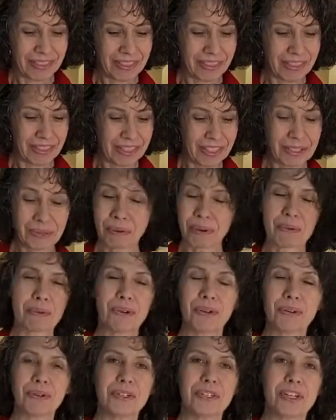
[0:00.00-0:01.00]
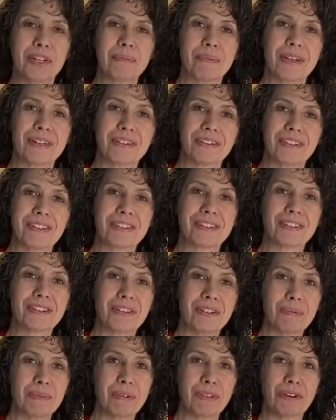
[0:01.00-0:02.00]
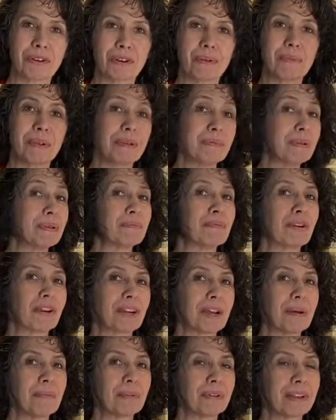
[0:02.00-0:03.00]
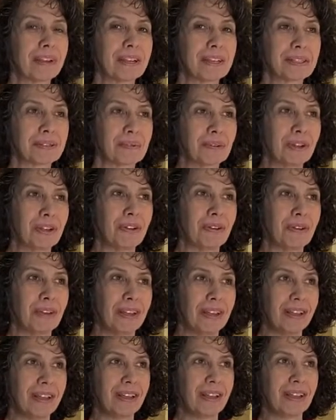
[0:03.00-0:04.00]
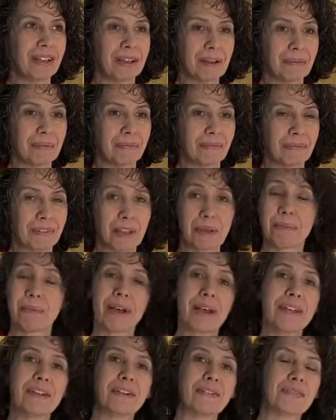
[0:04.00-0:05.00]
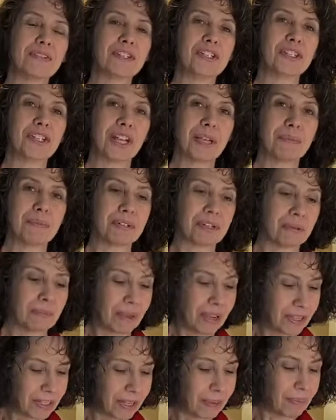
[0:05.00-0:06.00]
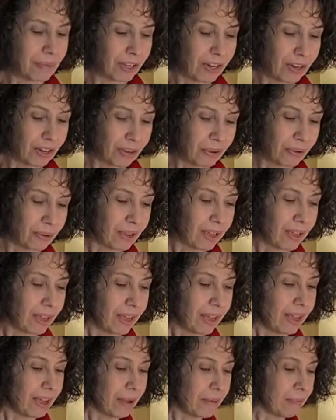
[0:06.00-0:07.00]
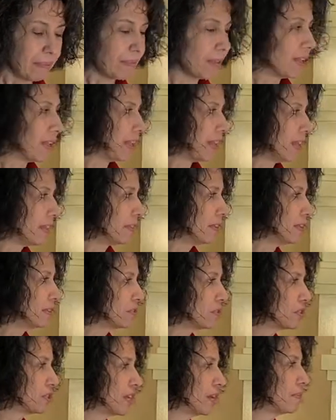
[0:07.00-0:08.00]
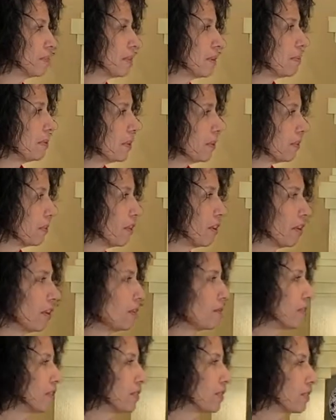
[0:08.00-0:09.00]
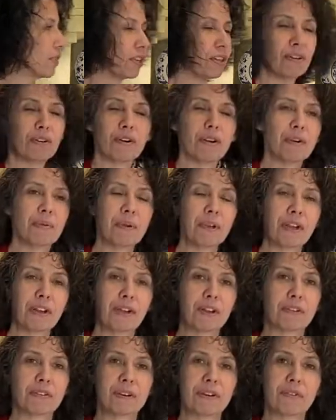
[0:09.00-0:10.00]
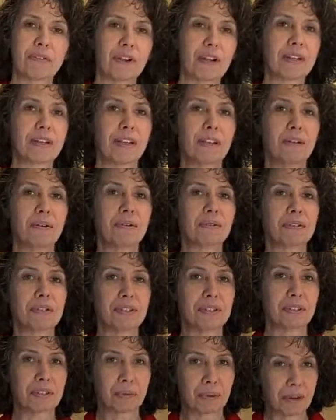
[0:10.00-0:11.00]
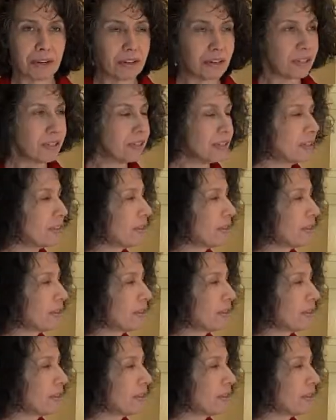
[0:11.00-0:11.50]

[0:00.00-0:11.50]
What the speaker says: this week we're doing geometrics too, but they're going to be a bit more complex, where you combine different shapes to make something new. And these are shapes up here that all of us can draw. We can all draw rectangles and squares and